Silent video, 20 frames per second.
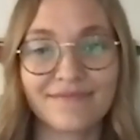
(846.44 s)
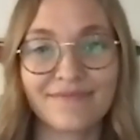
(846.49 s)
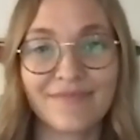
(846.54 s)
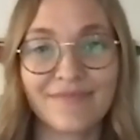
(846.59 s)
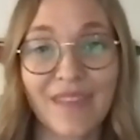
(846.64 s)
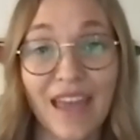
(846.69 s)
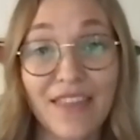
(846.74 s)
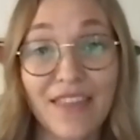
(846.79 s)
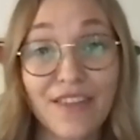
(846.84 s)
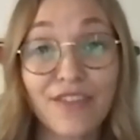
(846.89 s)

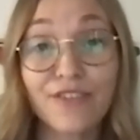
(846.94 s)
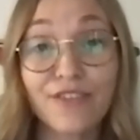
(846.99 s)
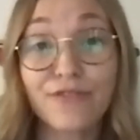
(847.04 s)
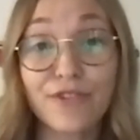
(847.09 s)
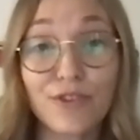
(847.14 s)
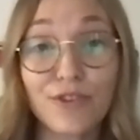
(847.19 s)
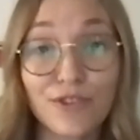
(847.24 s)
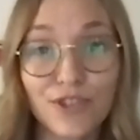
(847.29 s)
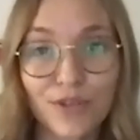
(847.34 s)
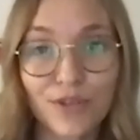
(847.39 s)
And in the
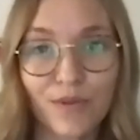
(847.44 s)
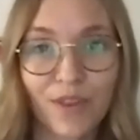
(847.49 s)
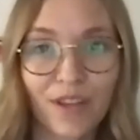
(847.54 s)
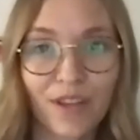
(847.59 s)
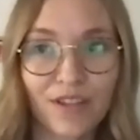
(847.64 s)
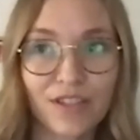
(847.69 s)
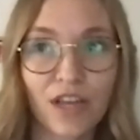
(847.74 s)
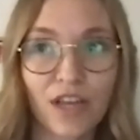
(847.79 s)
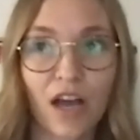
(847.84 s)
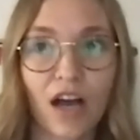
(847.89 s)
future, when
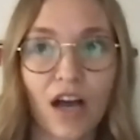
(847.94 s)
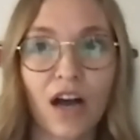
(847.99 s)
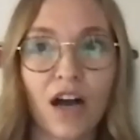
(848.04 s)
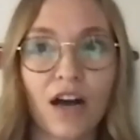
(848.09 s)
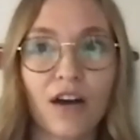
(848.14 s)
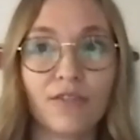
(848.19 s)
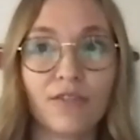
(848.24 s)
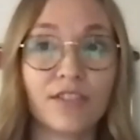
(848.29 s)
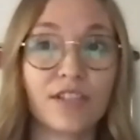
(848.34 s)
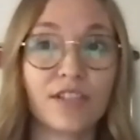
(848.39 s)
there's
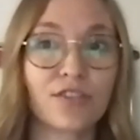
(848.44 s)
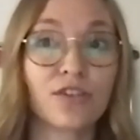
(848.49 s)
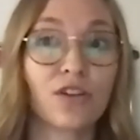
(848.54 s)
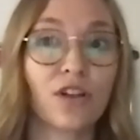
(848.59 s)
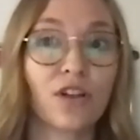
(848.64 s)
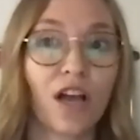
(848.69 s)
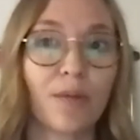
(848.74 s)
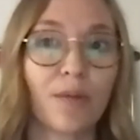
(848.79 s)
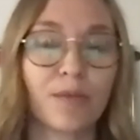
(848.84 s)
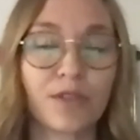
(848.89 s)

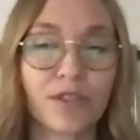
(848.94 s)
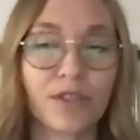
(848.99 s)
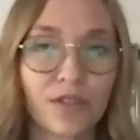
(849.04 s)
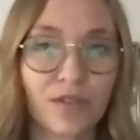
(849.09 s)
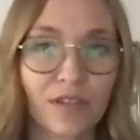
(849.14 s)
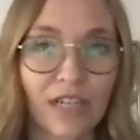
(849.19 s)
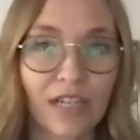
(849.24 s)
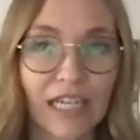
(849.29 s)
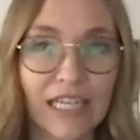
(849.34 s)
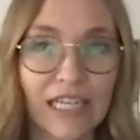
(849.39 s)
additional
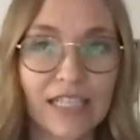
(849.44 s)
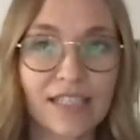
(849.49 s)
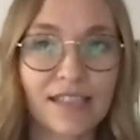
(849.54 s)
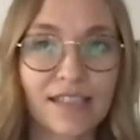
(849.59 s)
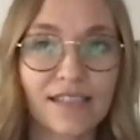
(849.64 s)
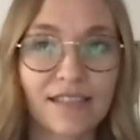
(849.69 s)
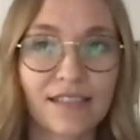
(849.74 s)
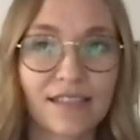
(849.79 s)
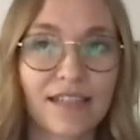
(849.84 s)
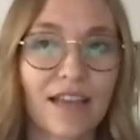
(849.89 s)

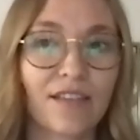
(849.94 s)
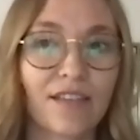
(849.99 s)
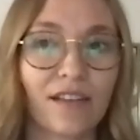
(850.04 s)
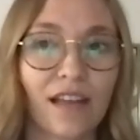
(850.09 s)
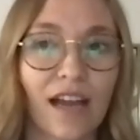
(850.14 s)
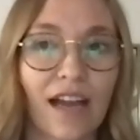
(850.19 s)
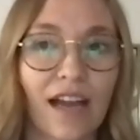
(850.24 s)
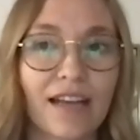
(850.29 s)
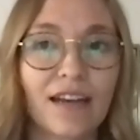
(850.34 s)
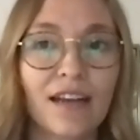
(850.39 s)
opportunities down the
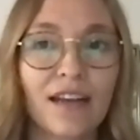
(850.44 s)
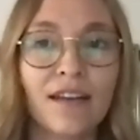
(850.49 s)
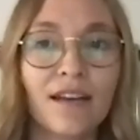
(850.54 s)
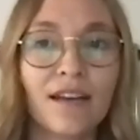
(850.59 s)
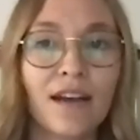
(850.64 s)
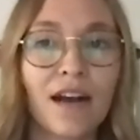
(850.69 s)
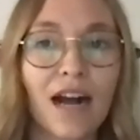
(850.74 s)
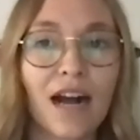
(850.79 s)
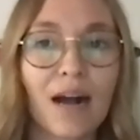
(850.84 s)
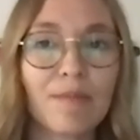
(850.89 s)
line,
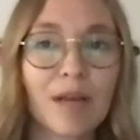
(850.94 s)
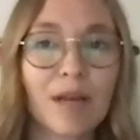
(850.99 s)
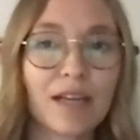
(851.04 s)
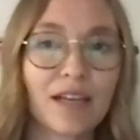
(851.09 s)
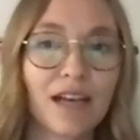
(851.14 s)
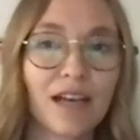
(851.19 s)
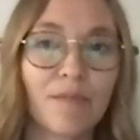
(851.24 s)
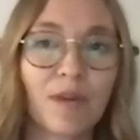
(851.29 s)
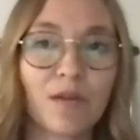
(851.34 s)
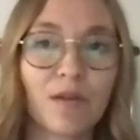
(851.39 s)
I'm
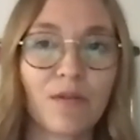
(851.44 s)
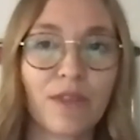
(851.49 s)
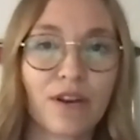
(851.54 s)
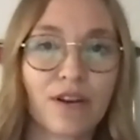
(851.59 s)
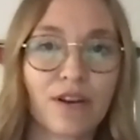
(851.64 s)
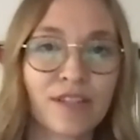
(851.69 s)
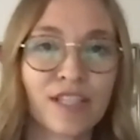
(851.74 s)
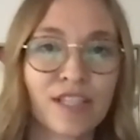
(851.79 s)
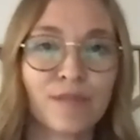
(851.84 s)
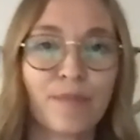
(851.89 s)
not coming with
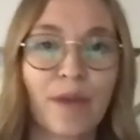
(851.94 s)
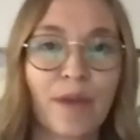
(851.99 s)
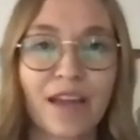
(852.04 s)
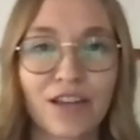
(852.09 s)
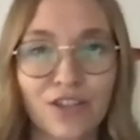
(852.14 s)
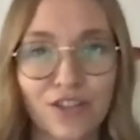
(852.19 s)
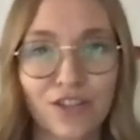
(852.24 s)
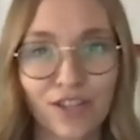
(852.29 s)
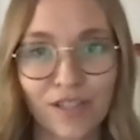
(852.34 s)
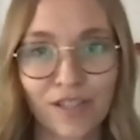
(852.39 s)
our
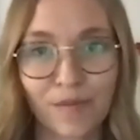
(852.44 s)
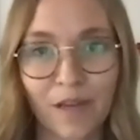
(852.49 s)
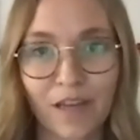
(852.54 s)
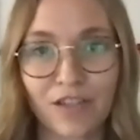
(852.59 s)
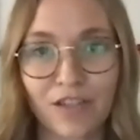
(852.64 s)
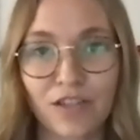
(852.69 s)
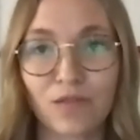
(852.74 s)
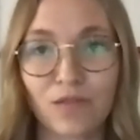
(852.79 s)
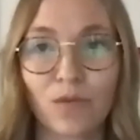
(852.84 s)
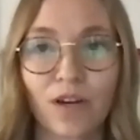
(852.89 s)
Spanish
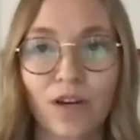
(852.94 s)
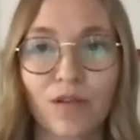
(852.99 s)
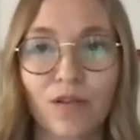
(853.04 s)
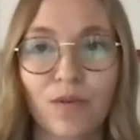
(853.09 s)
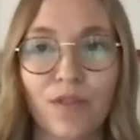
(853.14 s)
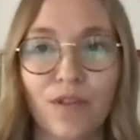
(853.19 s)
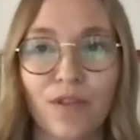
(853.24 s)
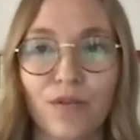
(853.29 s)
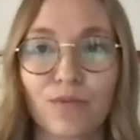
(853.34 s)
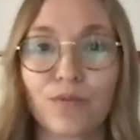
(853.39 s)
expansion work
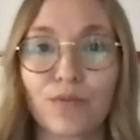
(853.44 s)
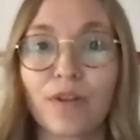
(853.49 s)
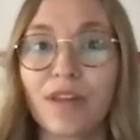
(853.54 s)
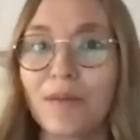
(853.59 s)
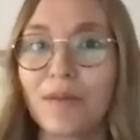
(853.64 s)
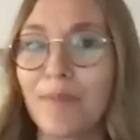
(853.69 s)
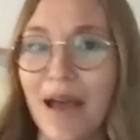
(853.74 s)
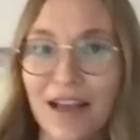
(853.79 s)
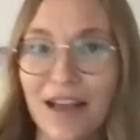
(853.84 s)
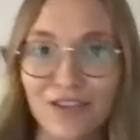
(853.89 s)
when they're
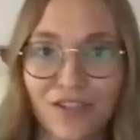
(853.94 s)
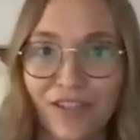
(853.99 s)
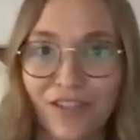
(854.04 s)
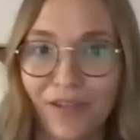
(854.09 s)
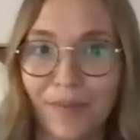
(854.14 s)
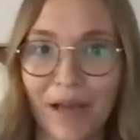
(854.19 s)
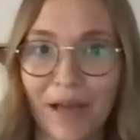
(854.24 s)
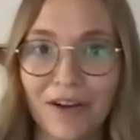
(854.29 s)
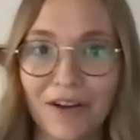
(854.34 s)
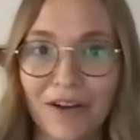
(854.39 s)
really passionate
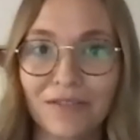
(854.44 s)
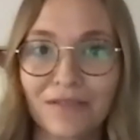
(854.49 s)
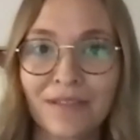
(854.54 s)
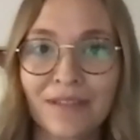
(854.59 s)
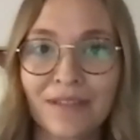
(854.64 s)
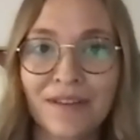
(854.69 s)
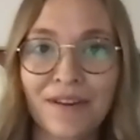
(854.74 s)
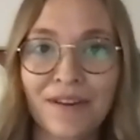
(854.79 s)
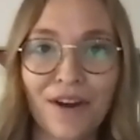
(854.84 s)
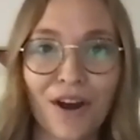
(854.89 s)
about
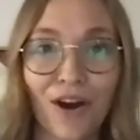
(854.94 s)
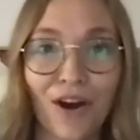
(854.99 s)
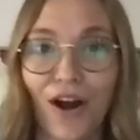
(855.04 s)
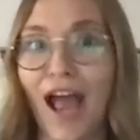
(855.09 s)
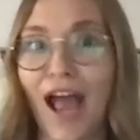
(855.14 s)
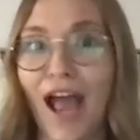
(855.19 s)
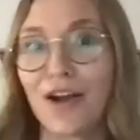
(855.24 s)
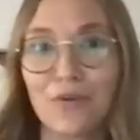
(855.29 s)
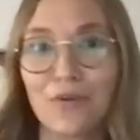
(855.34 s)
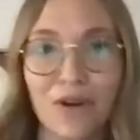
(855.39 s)
our
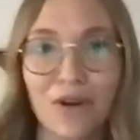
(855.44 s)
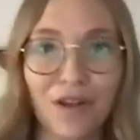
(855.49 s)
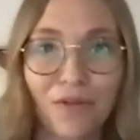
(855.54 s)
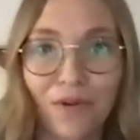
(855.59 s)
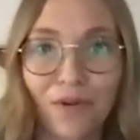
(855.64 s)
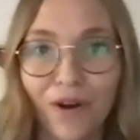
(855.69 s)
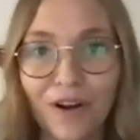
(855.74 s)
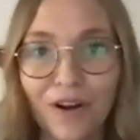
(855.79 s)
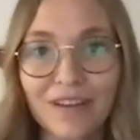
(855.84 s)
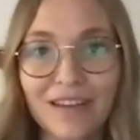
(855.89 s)
equity
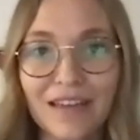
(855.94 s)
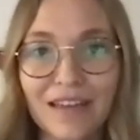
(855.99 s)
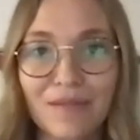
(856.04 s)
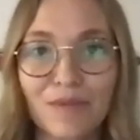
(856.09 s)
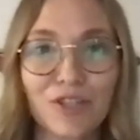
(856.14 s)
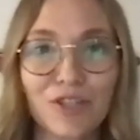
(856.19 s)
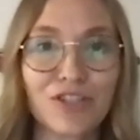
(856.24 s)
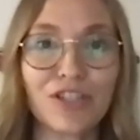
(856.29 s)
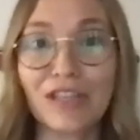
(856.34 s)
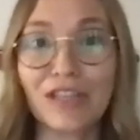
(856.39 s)
work in
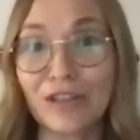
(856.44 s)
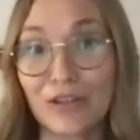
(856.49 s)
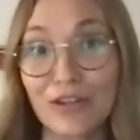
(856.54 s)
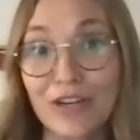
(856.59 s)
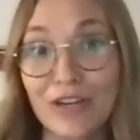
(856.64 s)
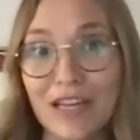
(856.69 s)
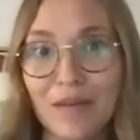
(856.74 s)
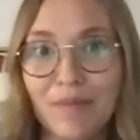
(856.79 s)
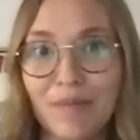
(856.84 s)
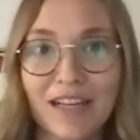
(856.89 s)
machine
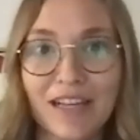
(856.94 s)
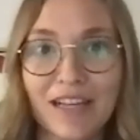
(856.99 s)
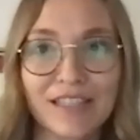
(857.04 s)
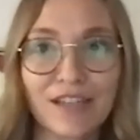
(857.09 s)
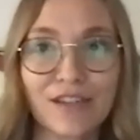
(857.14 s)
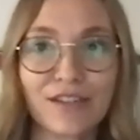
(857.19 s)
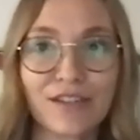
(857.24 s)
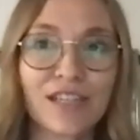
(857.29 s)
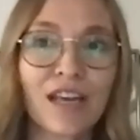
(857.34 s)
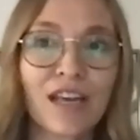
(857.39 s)
learning, because
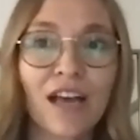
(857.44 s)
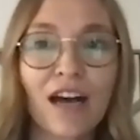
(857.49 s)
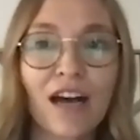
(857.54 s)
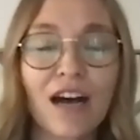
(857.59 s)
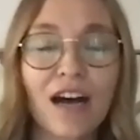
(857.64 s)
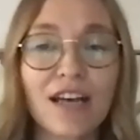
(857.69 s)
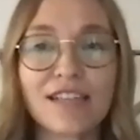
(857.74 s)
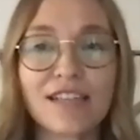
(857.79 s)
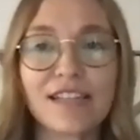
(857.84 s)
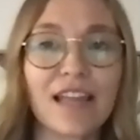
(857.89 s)
there's
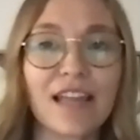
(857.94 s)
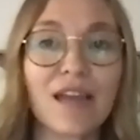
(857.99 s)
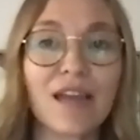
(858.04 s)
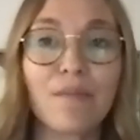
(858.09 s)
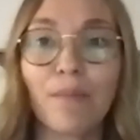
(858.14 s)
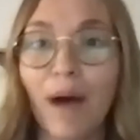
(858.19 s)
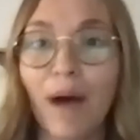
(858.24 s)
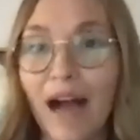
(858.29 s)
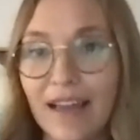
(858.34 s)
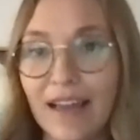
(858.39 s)
a
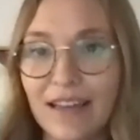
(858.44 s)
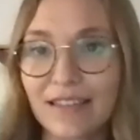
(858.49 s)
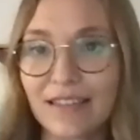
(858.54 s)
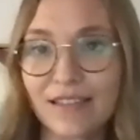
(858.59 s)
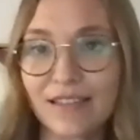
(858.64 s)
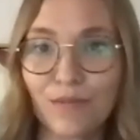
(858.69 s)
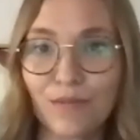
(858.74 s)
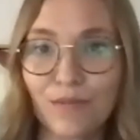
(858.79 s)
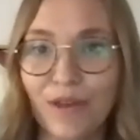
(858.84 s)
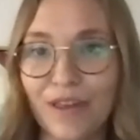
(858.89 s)
slight
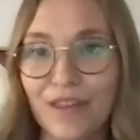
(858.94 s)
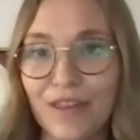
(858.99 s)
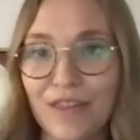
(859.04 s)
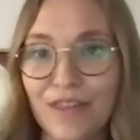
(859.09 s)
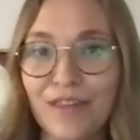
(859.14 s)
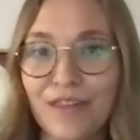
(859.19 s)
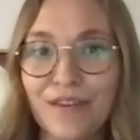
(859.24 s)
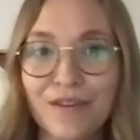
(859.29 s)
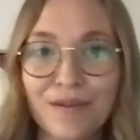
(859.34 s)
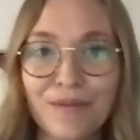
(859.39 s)
bias
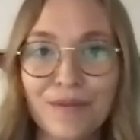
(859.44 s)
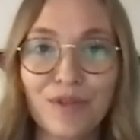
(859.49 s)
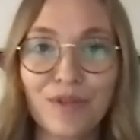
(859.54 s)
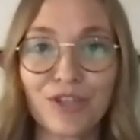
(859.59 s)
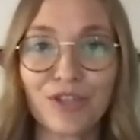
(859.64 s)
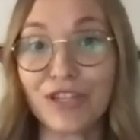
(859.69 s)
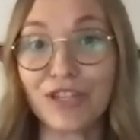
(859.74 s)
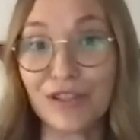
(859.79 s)
with machine